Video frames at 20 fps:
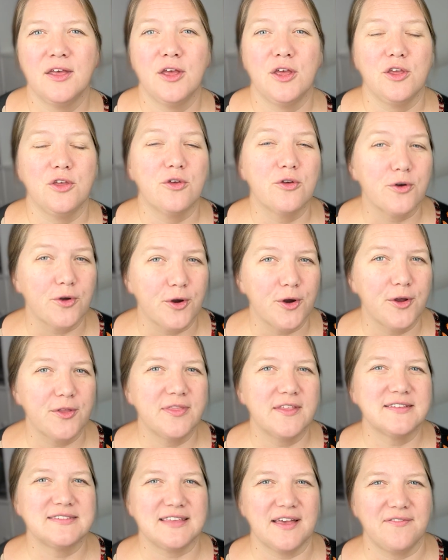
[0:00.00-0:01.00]
you'll earn
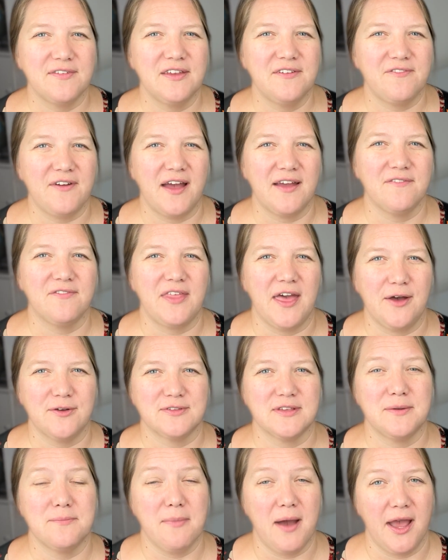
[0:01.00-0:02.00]
the
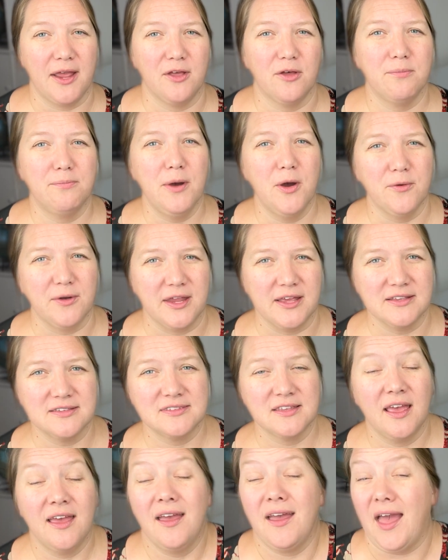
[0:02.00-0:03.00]
75,000 mile
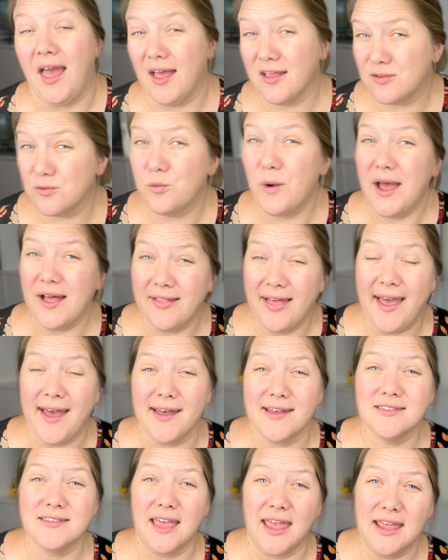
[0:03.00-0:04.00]
bonus, as well
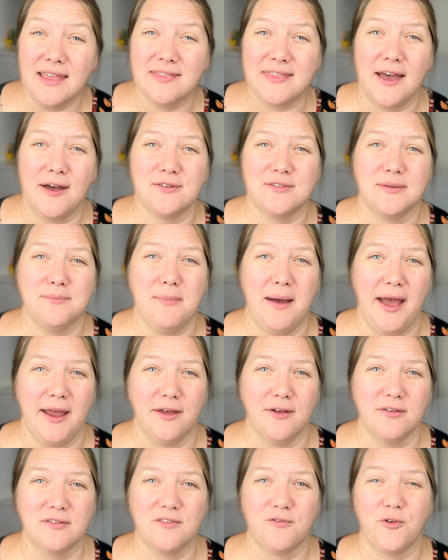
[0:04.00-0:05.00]
as 8,000
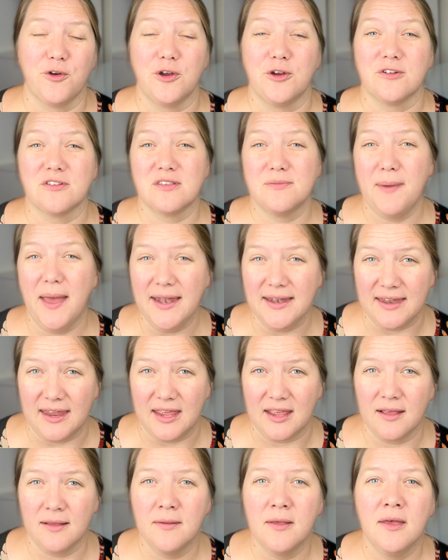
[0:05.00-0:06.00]
miles for your
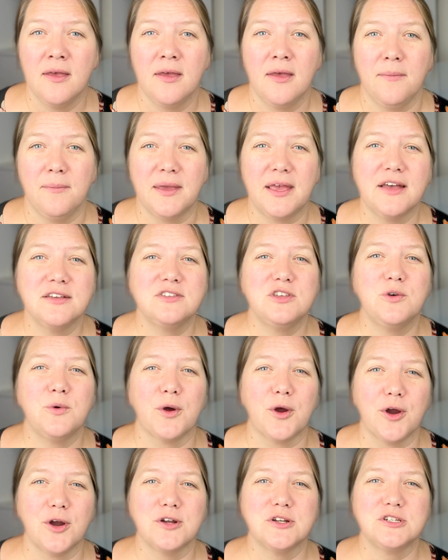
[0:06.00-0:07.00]
spending, because you
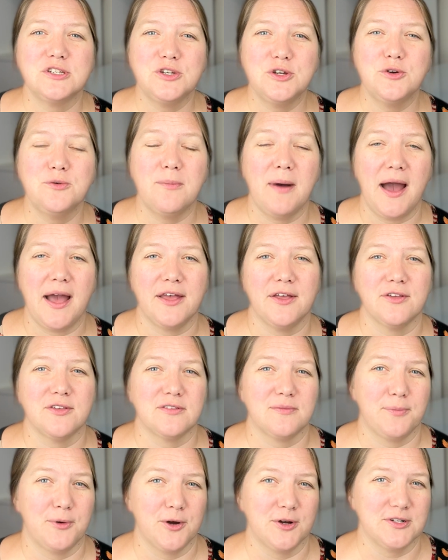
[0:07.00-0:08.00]
earn 2
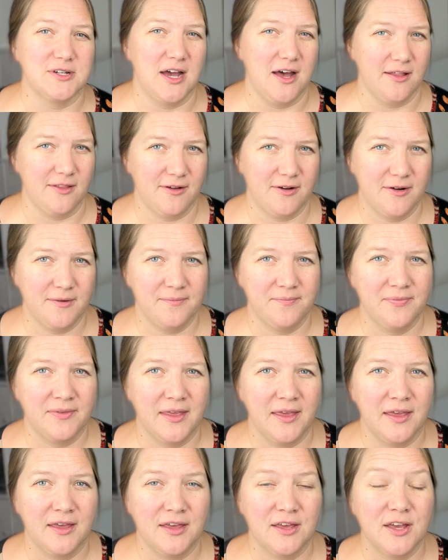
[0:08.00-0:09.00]
miles per dollar.
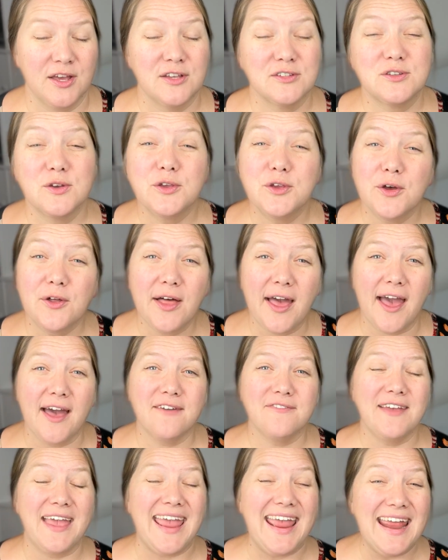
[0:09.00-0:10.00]
So you'll
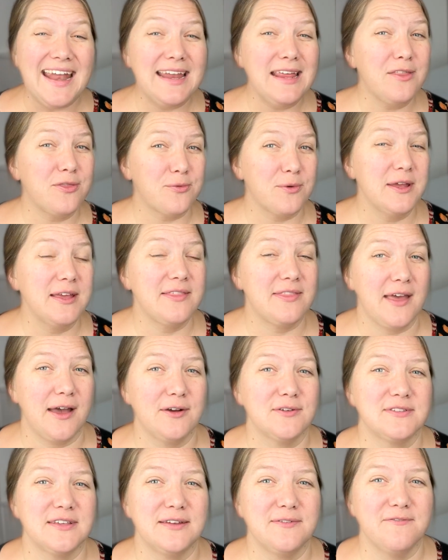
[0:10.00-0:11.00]
have
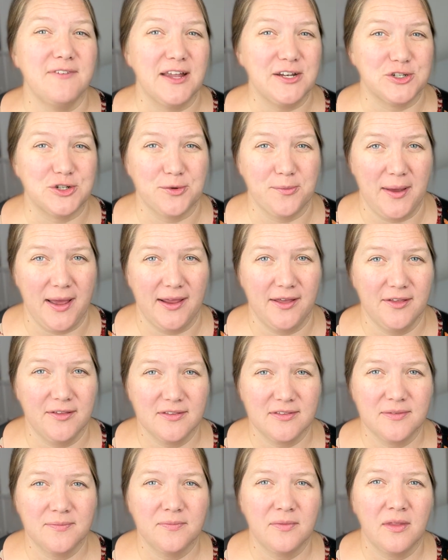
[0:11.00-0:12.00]
83,000 Venture miles.